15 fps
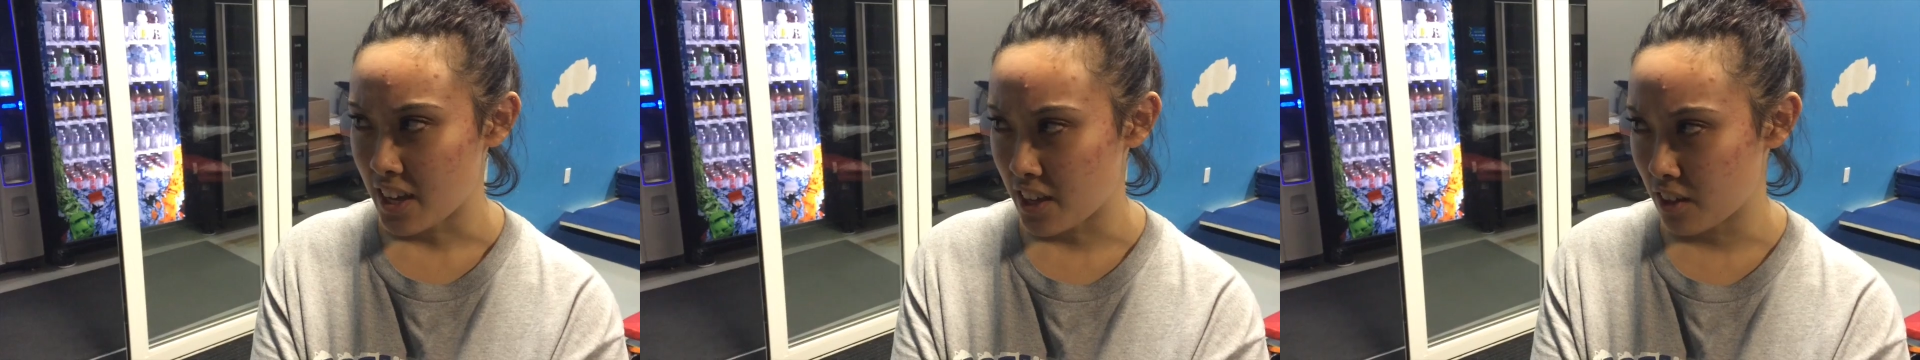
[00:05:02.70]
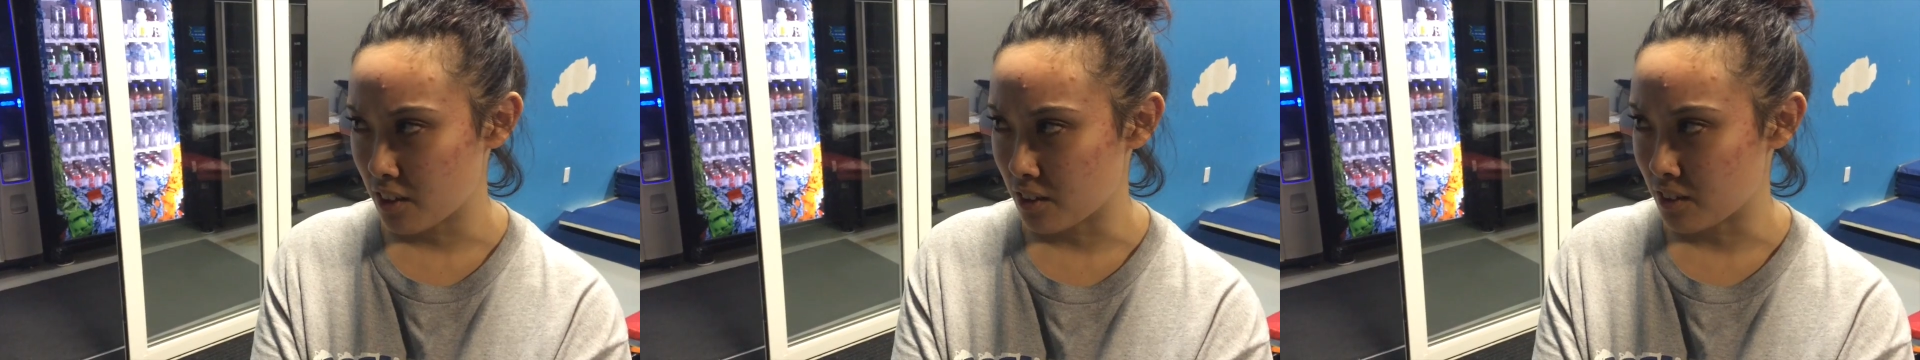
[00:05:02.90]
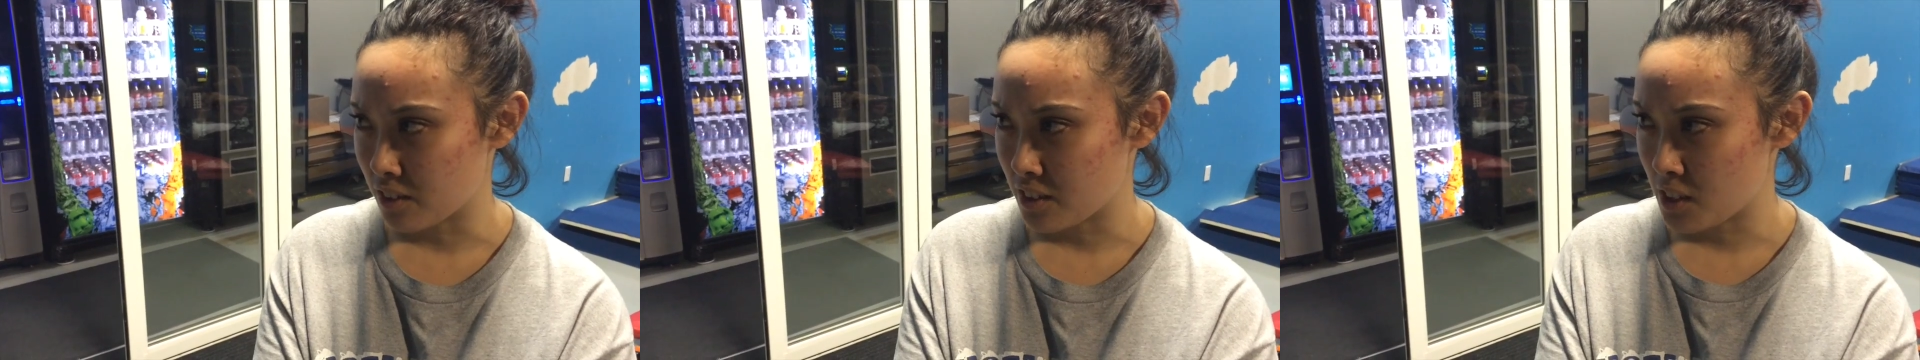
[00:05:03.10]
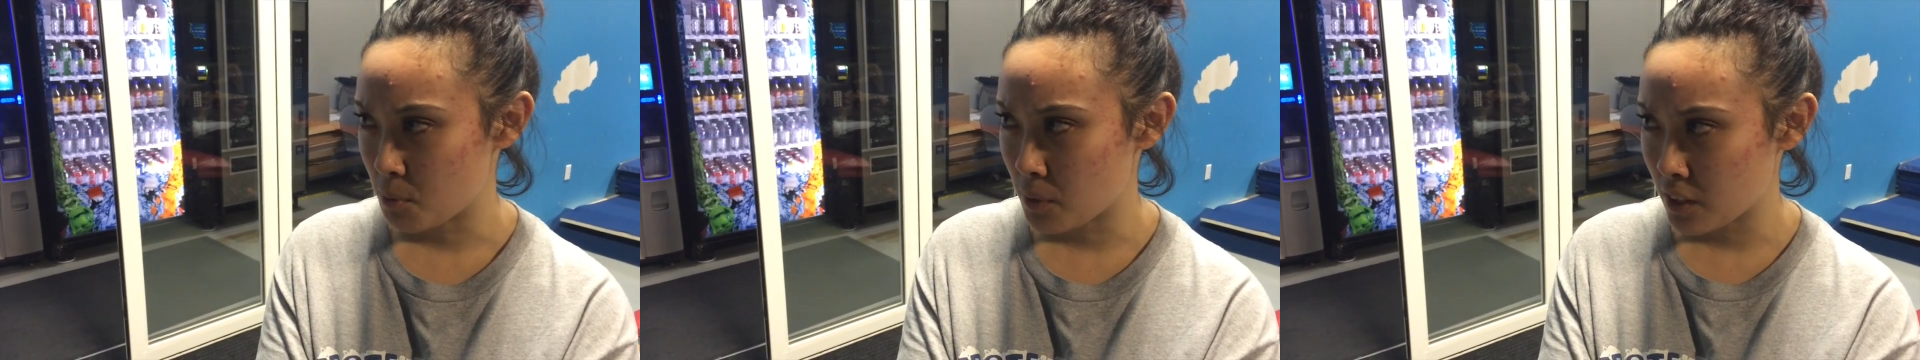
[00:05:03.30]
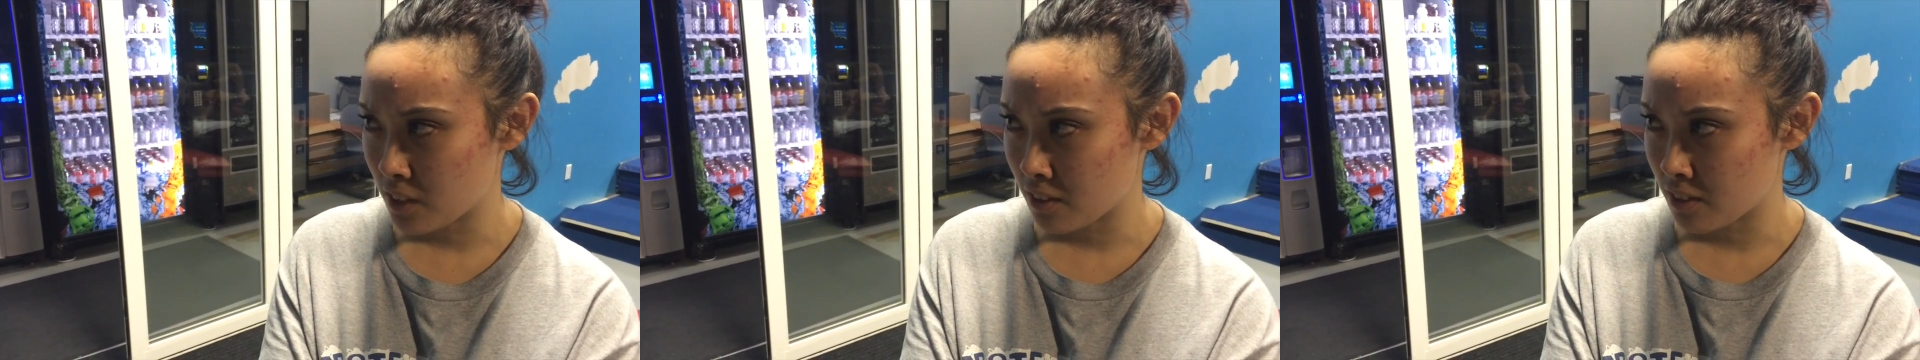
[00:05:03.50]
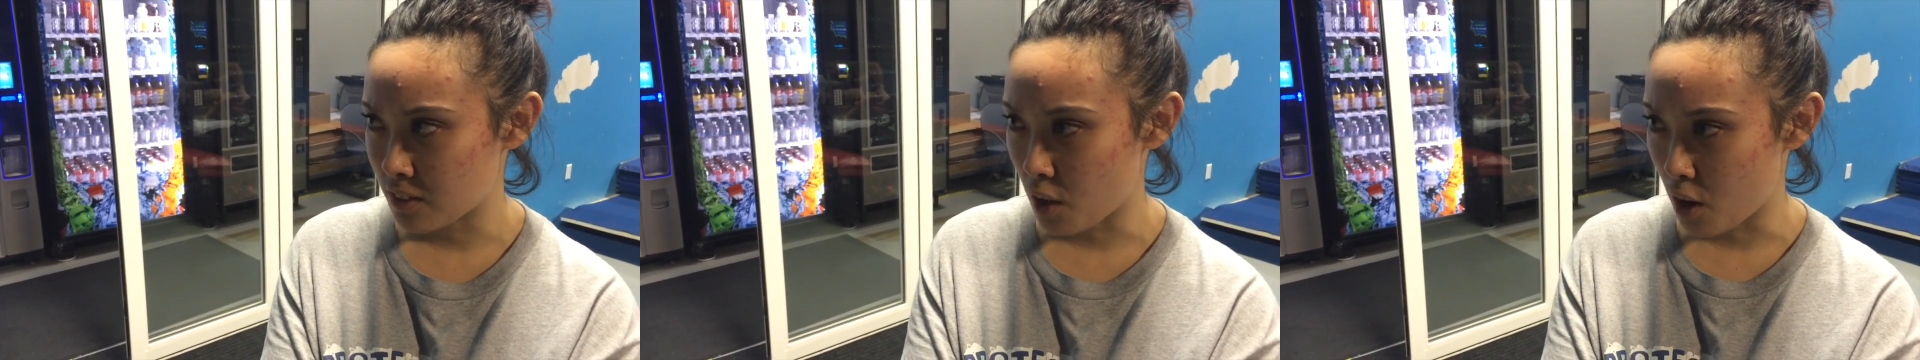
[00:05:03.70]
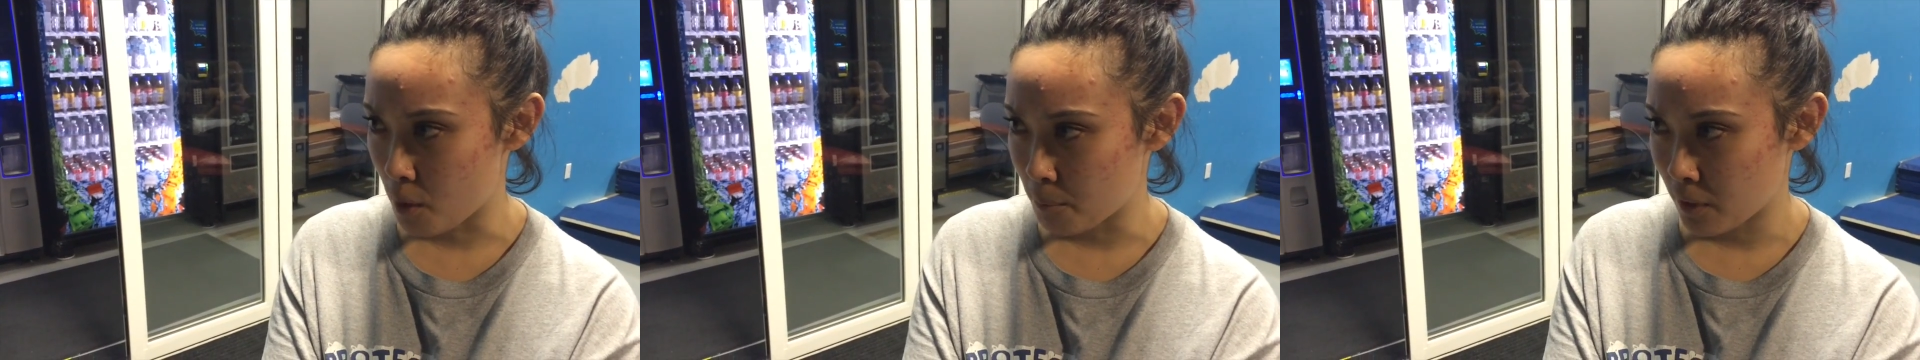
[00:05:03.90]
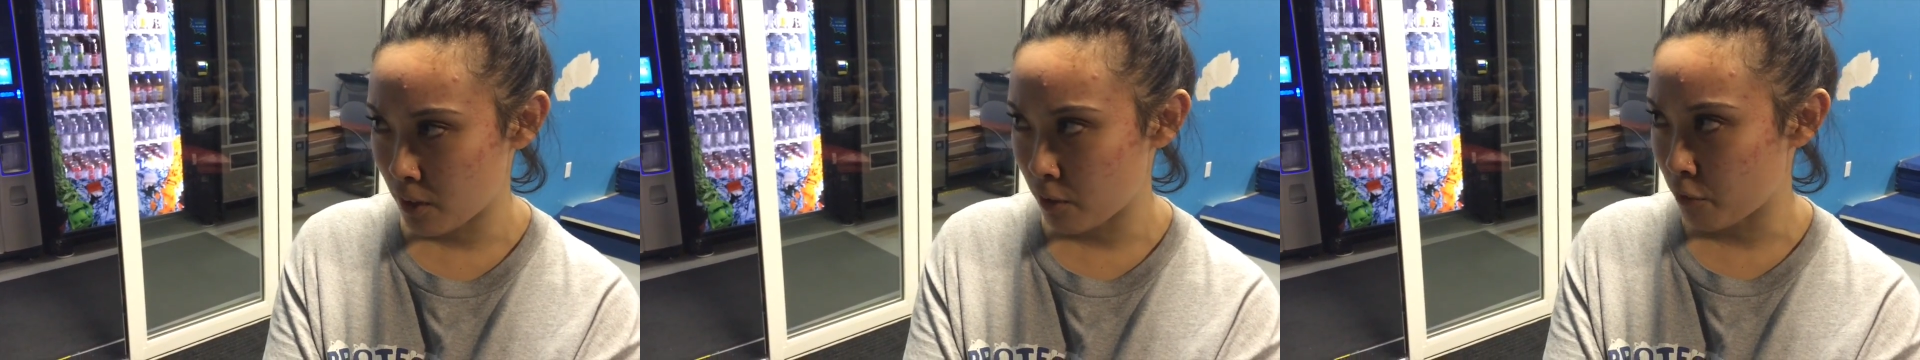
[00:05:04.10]
Ew, you mean the
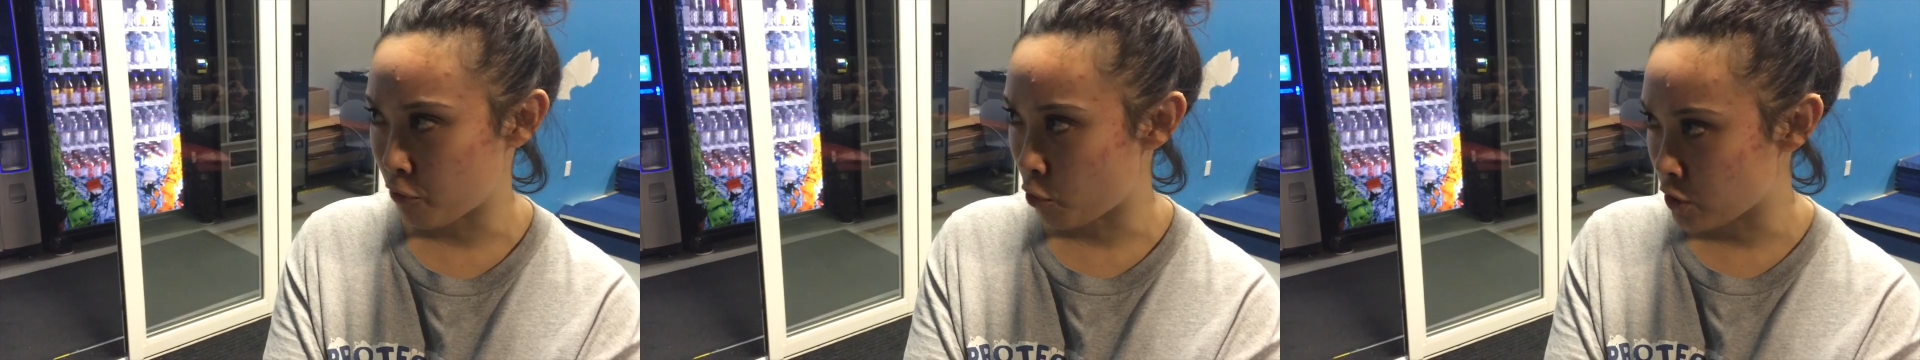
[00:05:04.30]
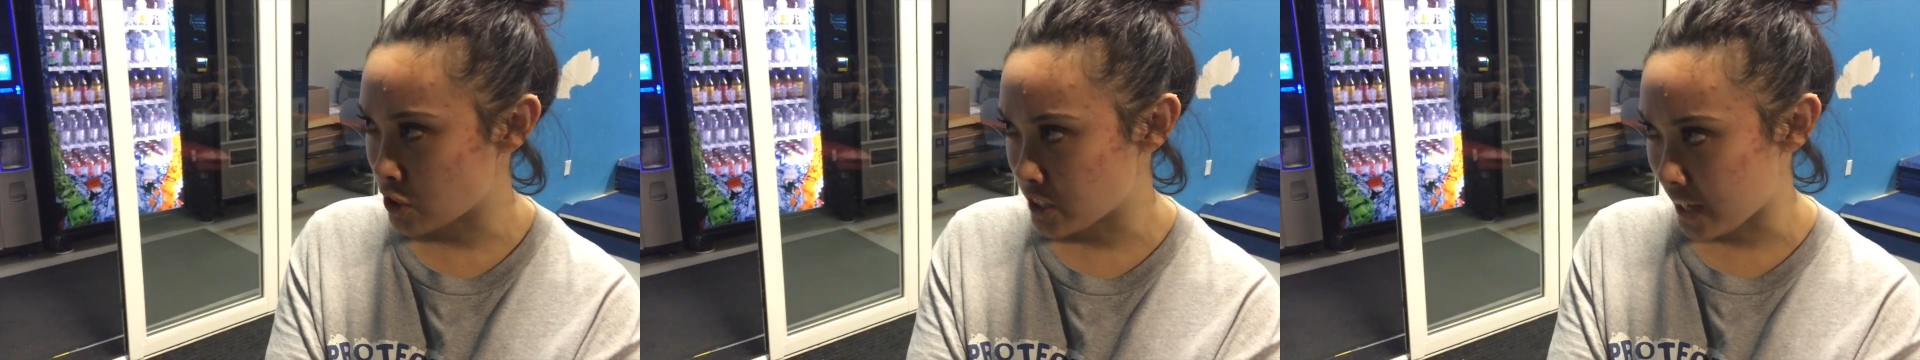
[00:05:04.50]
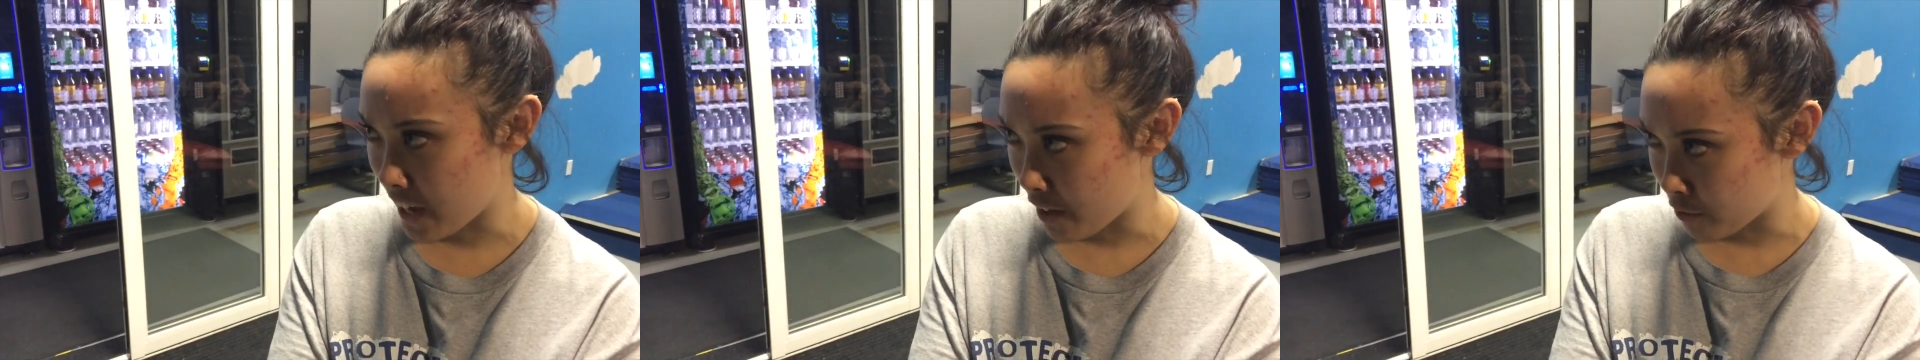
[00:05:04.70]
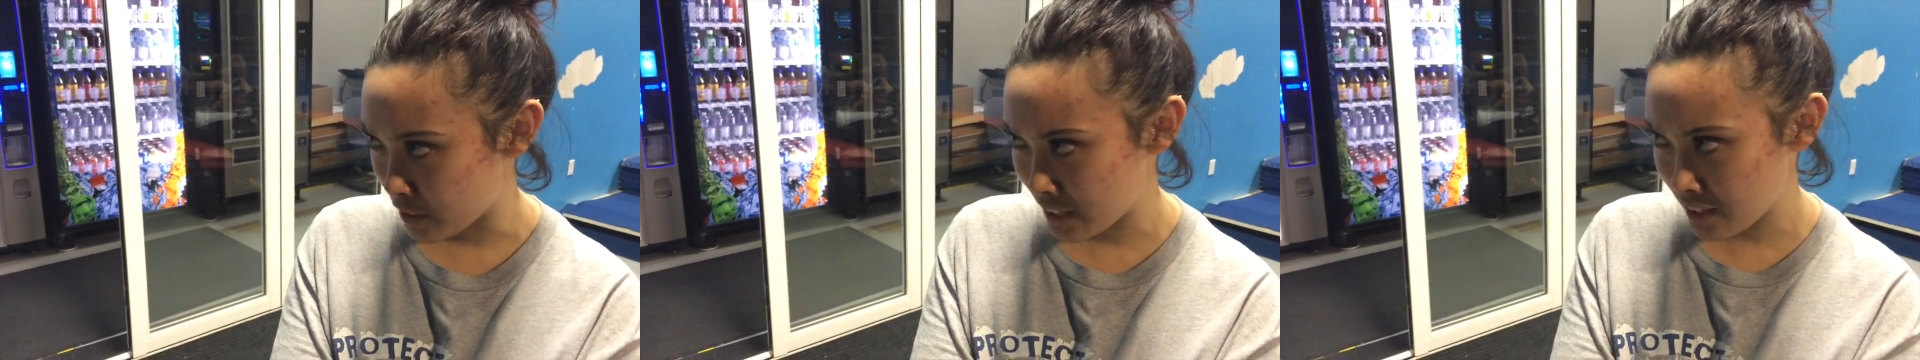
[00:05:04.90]
armpit of Orange County?